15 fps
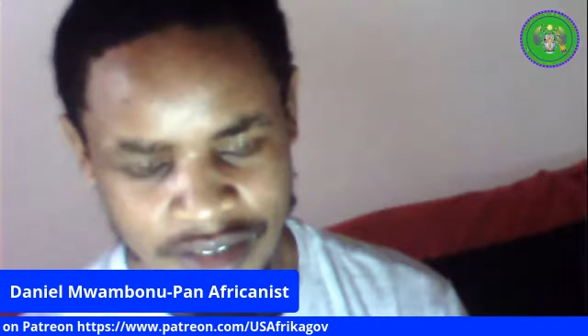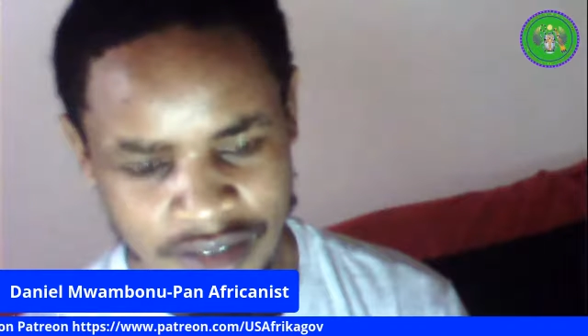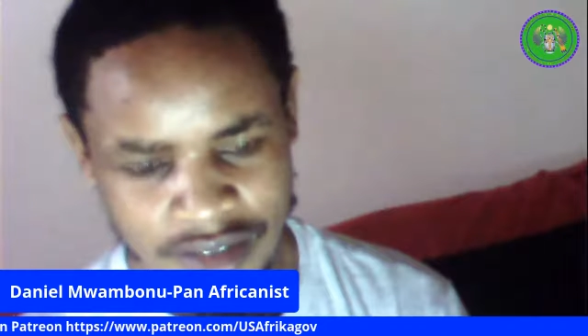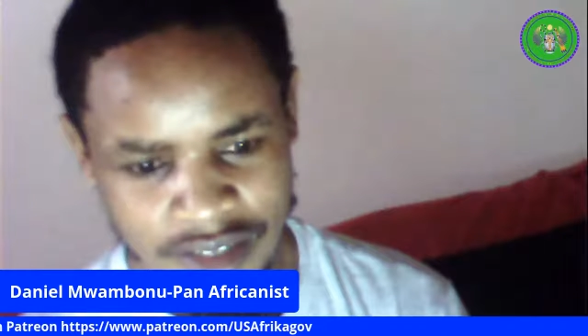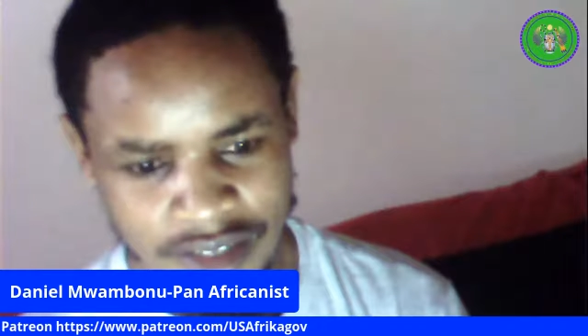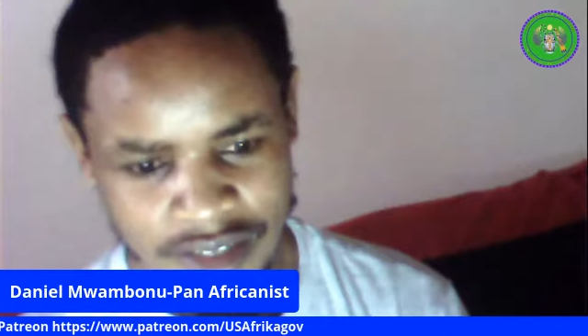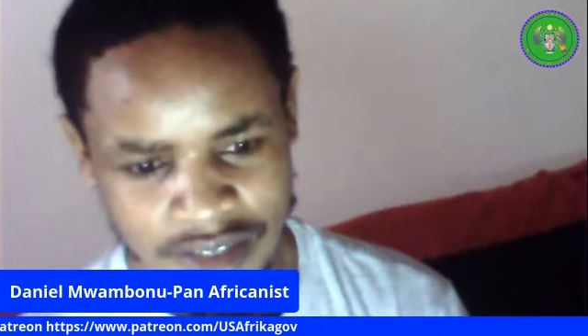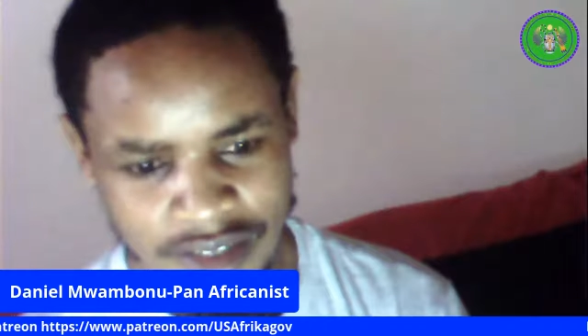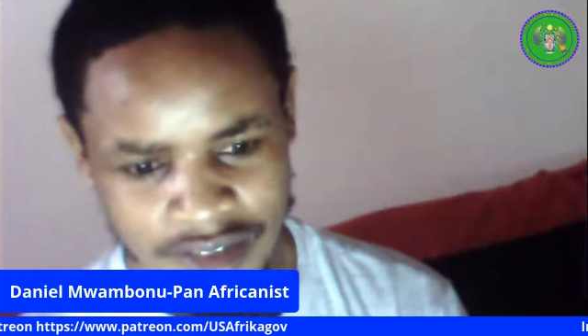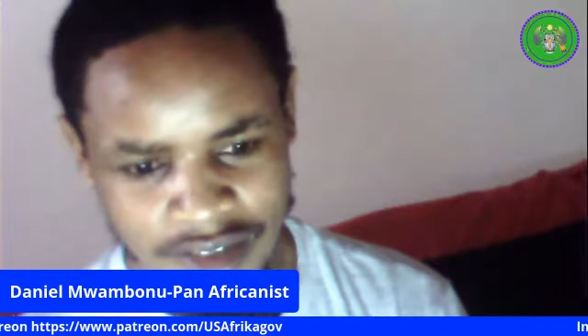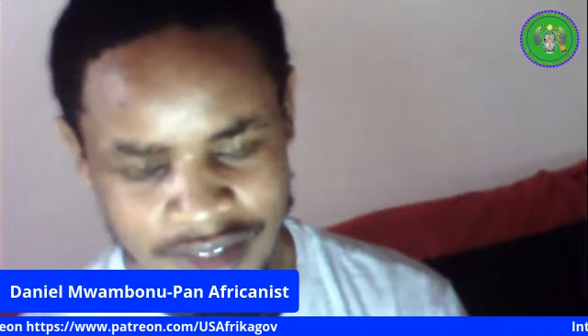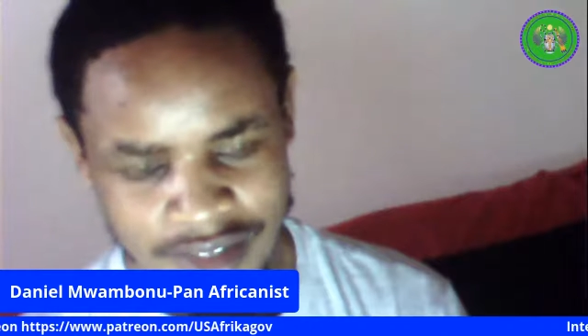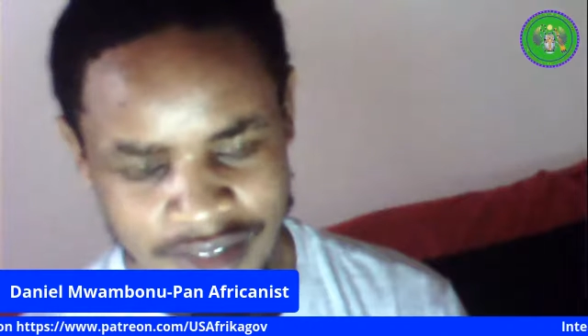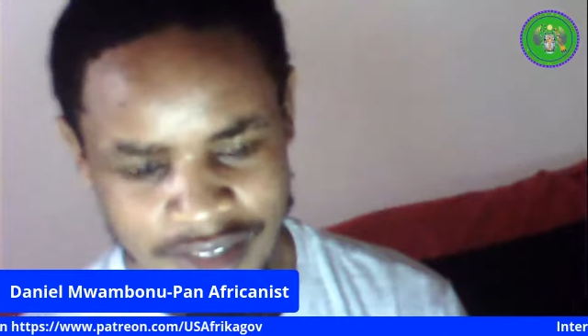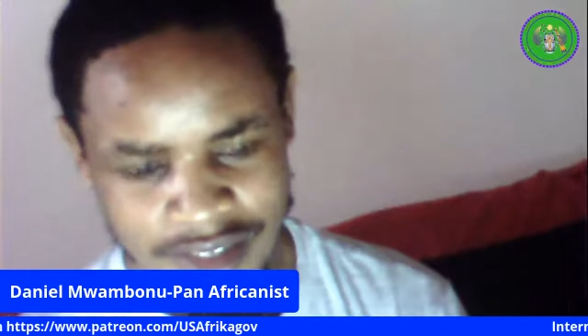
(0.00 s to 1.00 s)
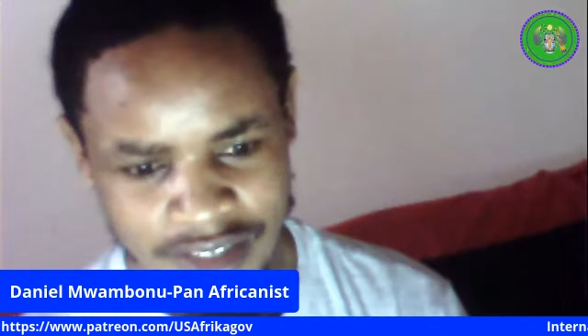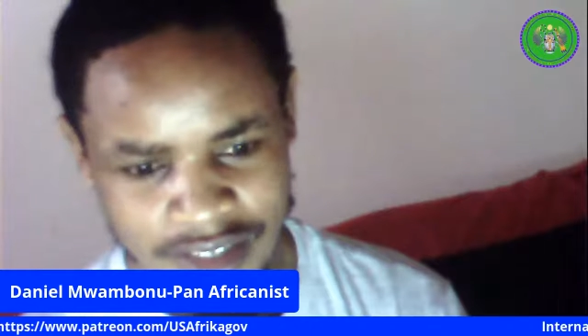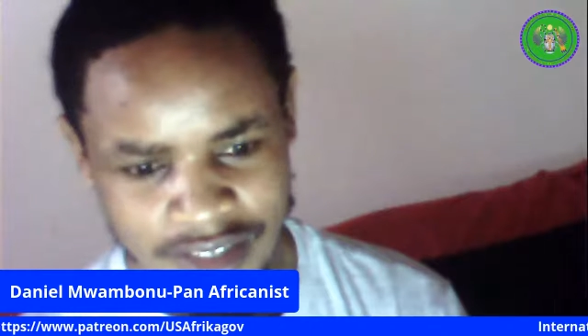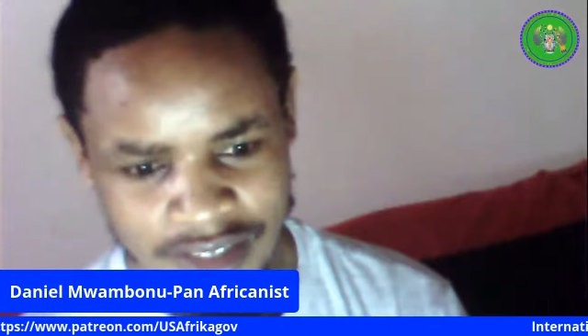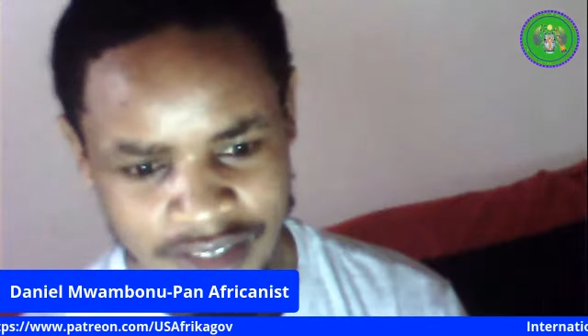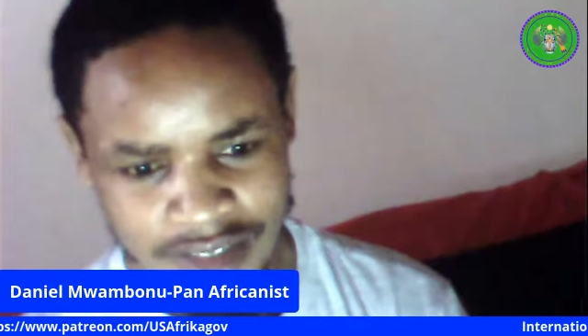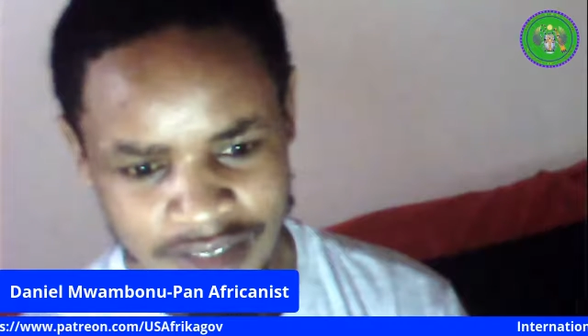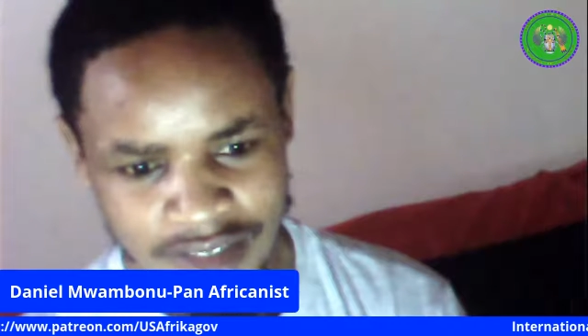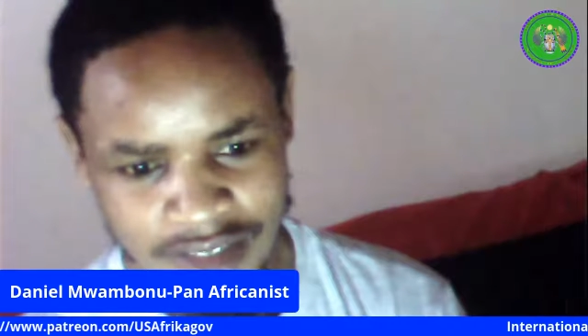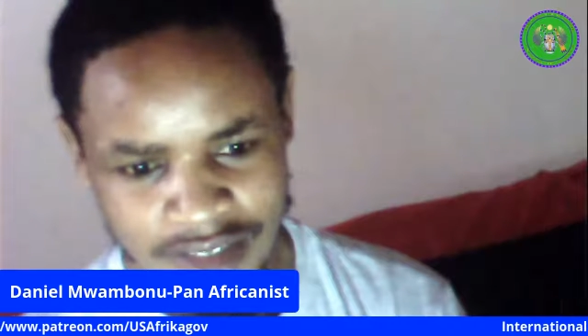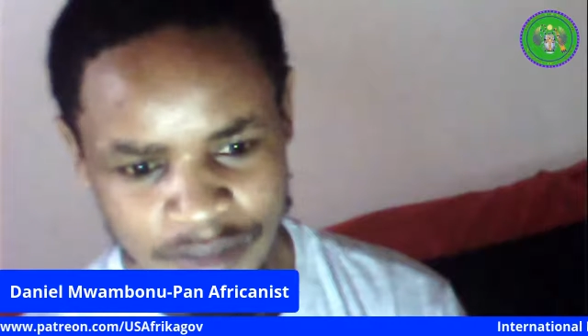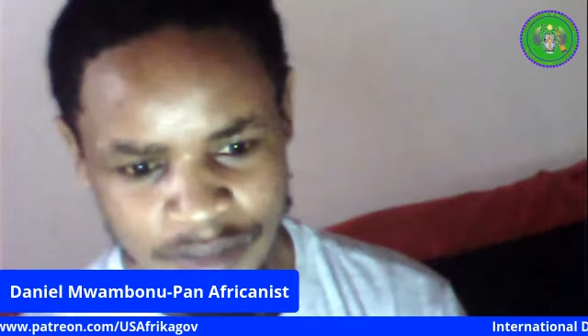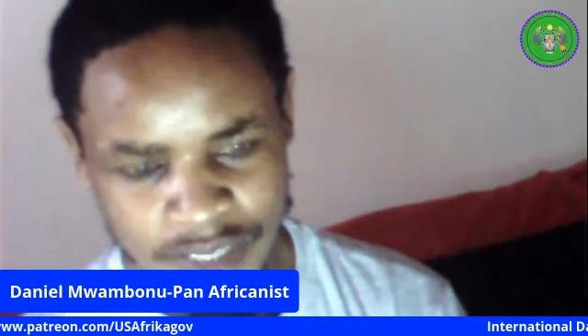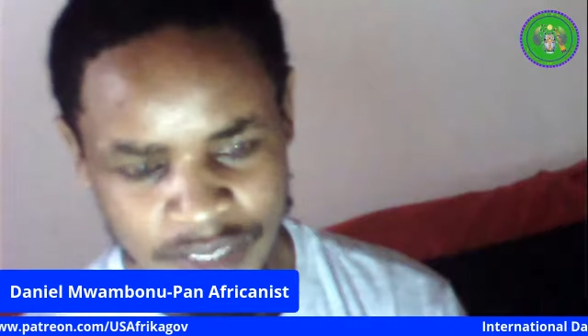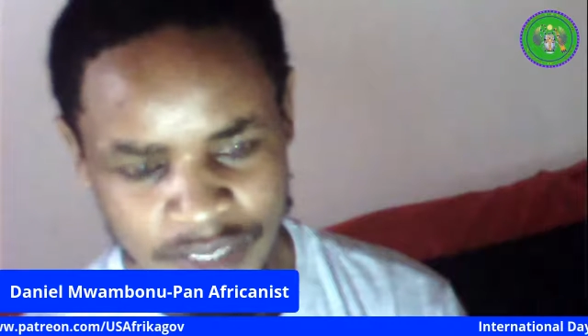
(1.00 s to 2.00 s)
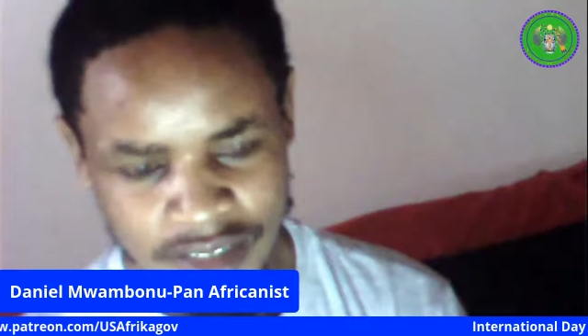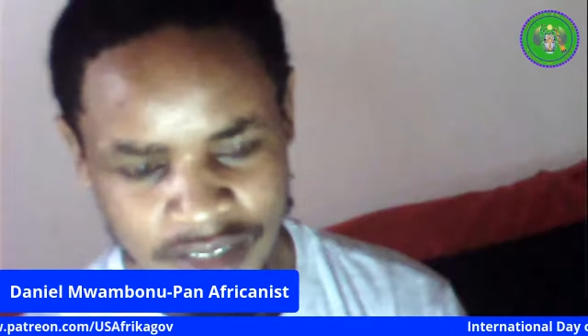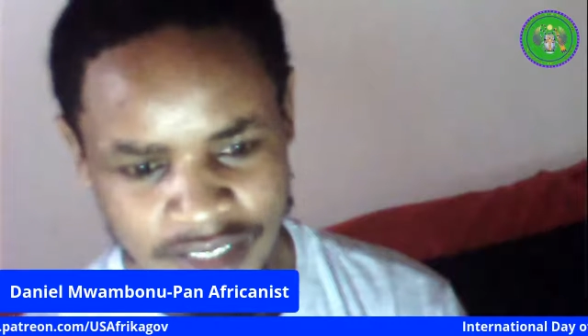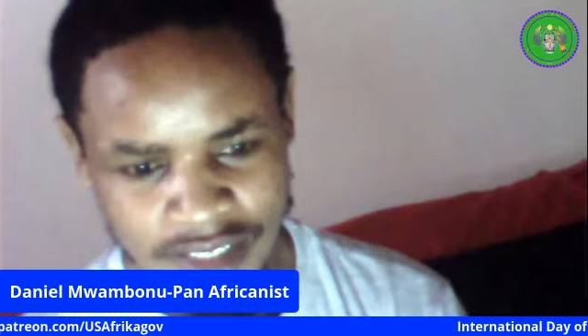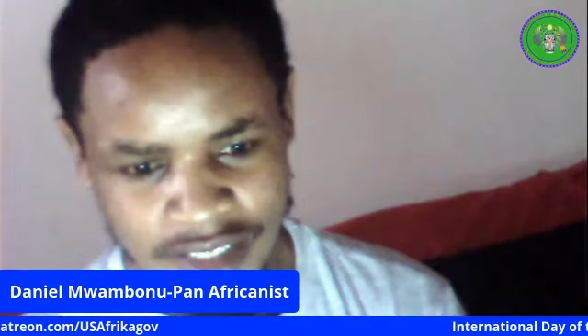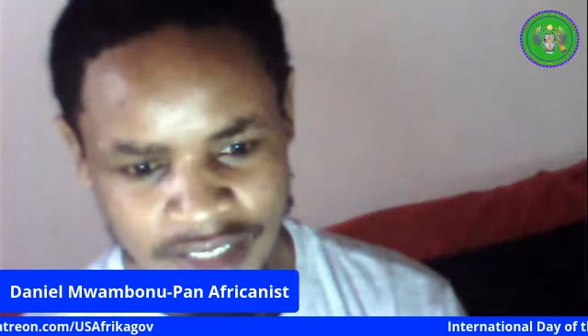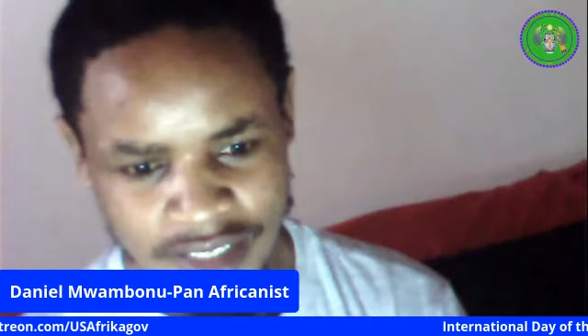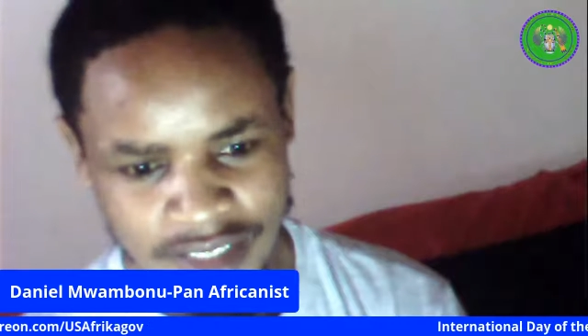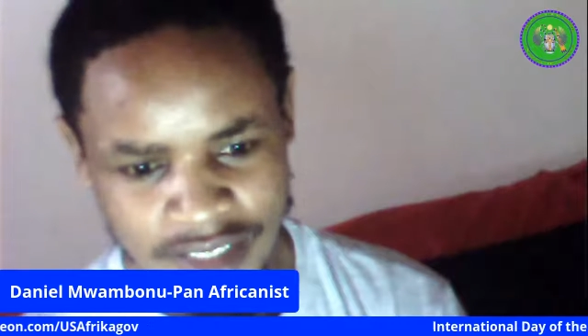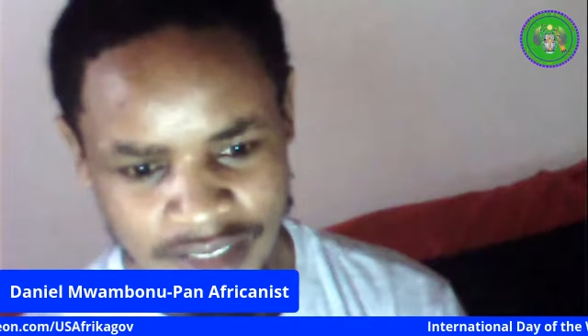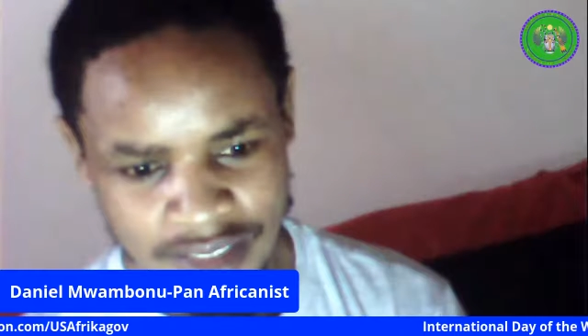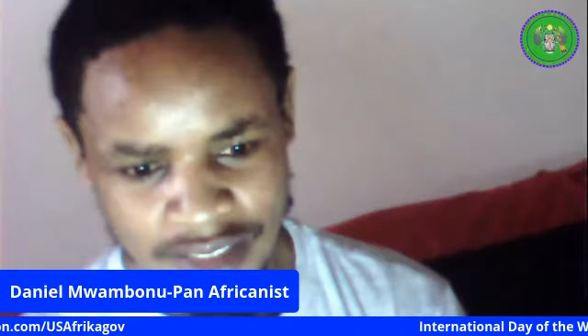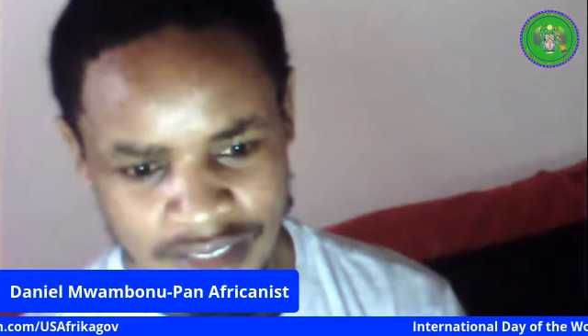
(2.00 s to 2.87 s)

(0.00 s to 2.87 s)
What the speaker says: in our stations.